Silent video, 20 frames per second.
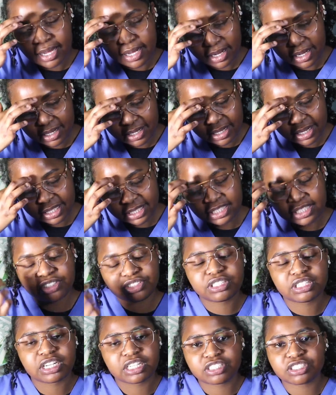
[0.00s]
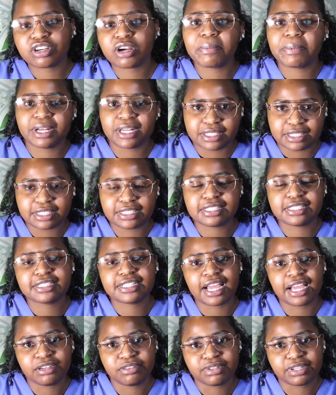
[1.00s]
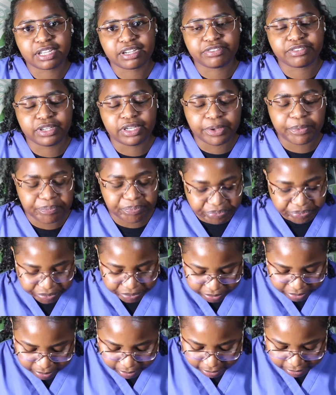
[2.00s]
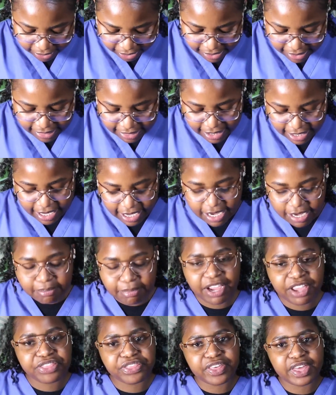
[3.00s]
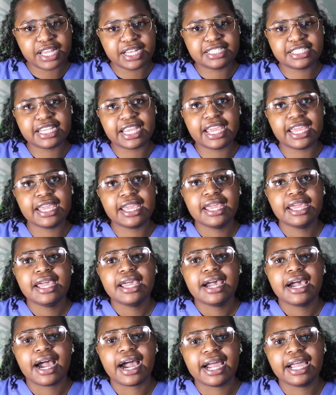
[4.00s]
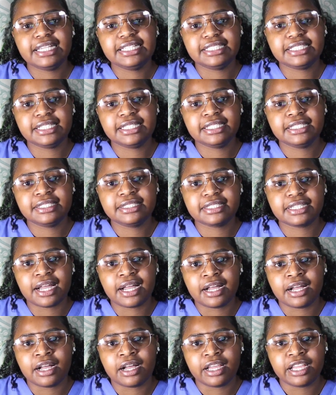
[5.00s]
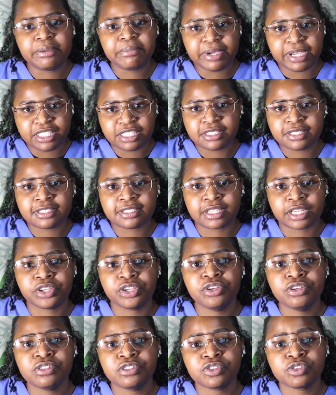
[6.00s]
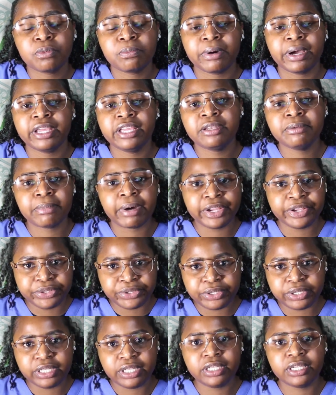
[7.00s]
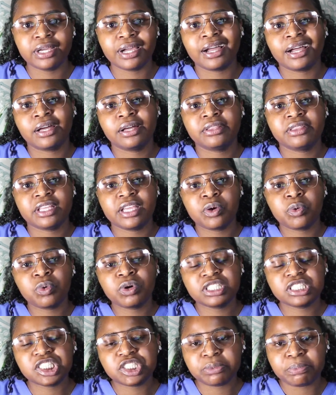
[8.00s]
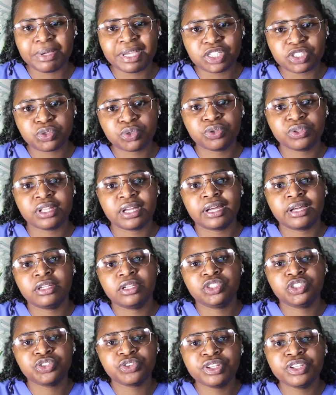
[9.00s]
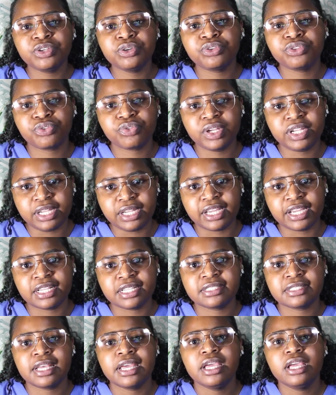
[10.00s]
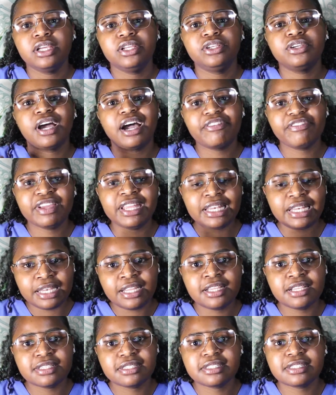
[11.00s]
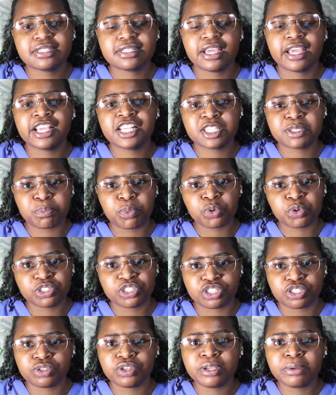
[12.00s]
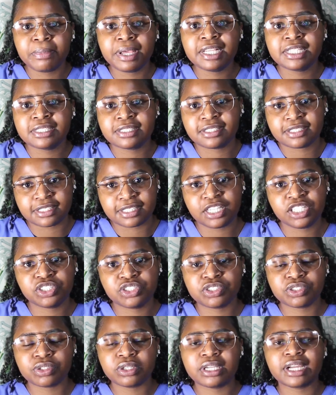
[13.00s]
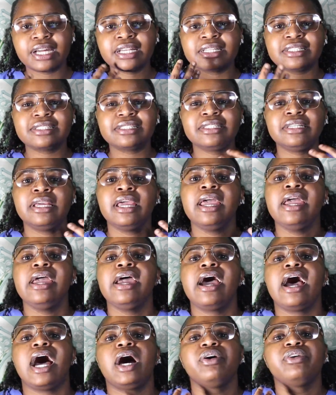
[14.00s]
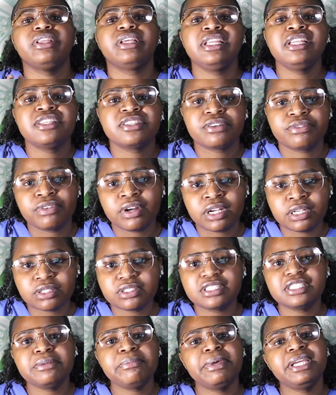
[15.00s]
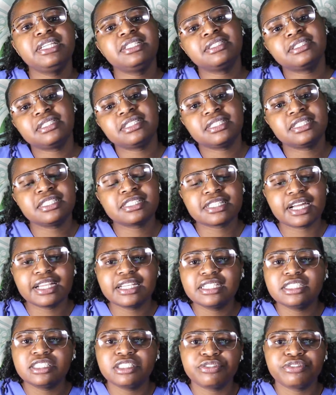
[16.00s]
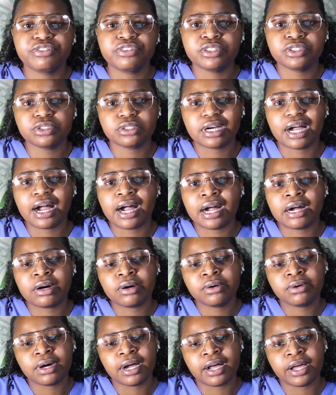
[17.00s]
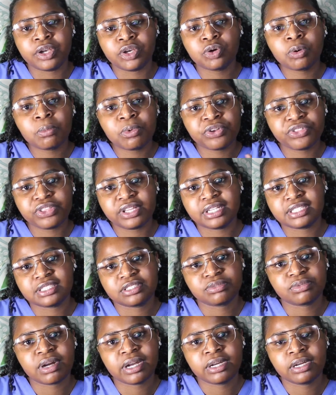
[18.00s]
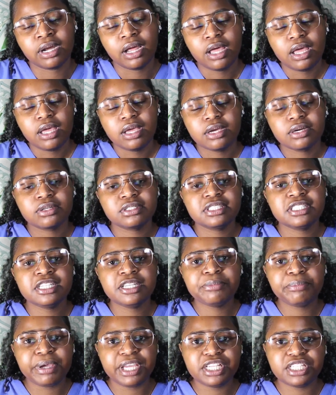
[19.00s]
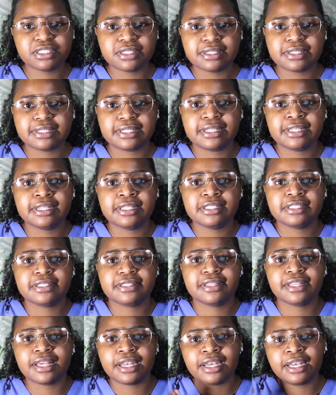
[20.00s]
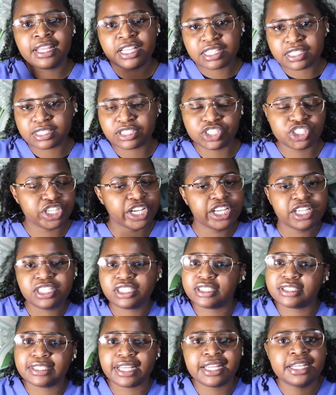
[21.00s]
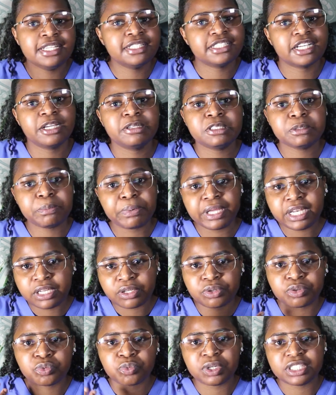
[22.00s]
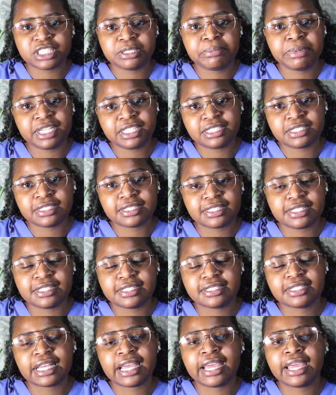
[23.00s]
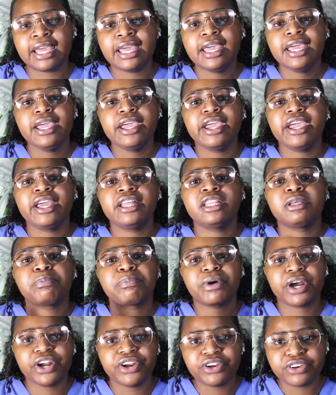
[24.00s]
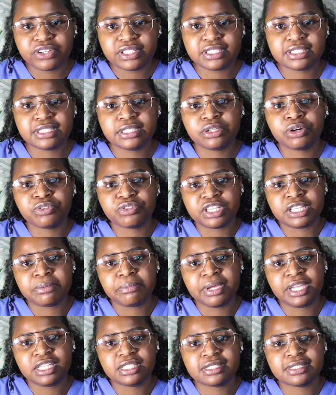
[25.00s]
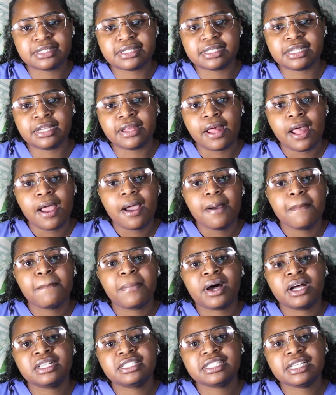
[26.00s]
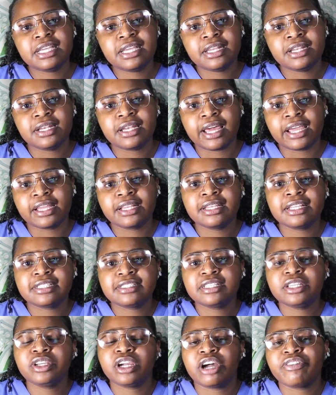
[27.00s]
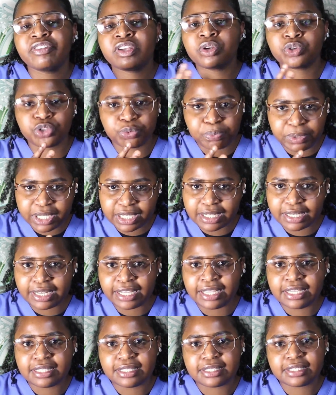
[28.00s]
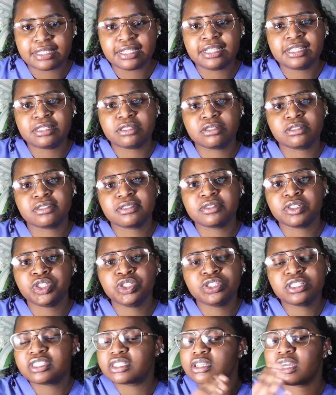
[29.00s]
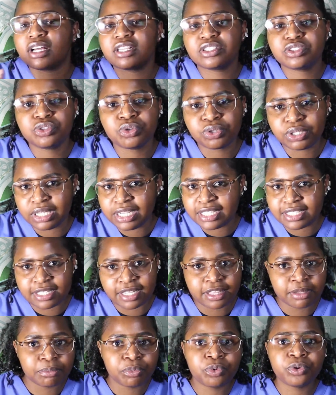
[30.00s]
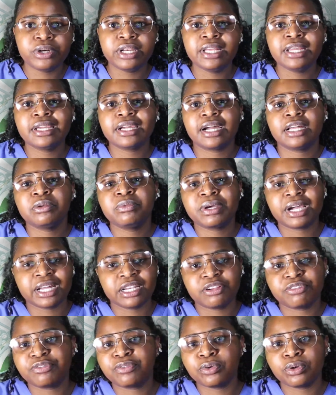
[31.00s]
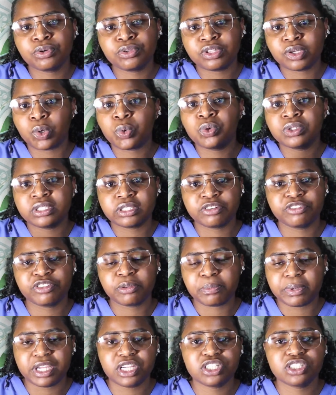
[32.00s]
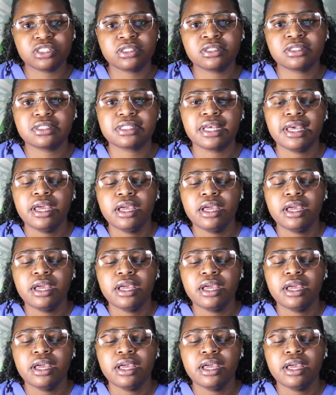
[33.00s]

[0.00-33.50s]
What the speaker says: I did scrub anesthetics and recovery. Then my third year, I did emergencies acute. So in my uni, they wanted to make sure that during your 3 years you have at least exposure to emergency surgery, so you kind of see how the lists are run, because emergencies is kind of different to how normal theaters run. Because in emergencies, the list changes anytime depending on what emergency is there and the priority of the emergency. But in, like, let's say you have an orthopedic list, you discuss your list in the morning, and we kind of follow the order of the patients